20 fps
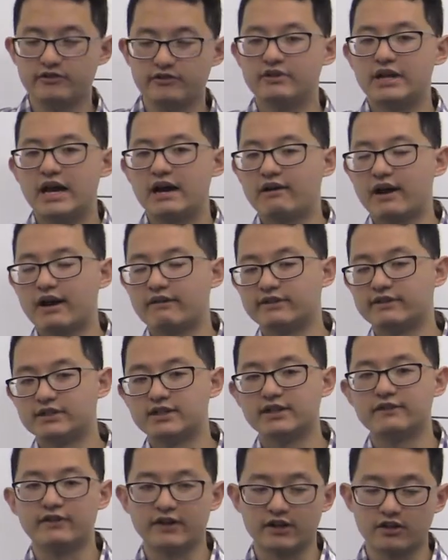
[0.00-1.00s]
you now have a
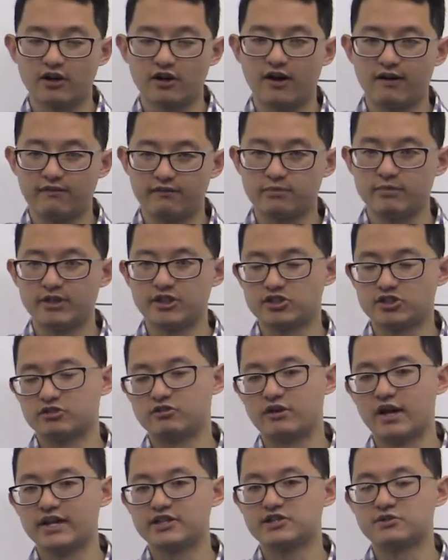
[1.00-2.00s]
different
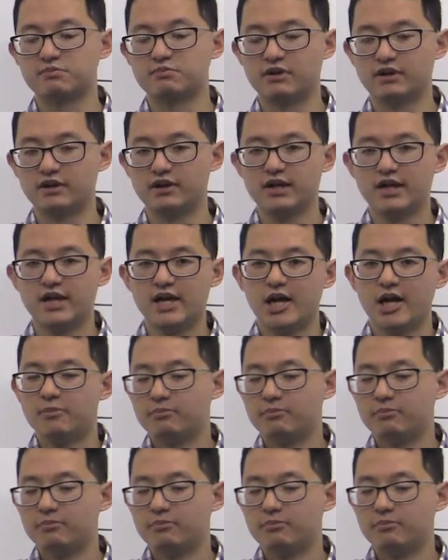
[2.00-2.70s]
conformational isomer.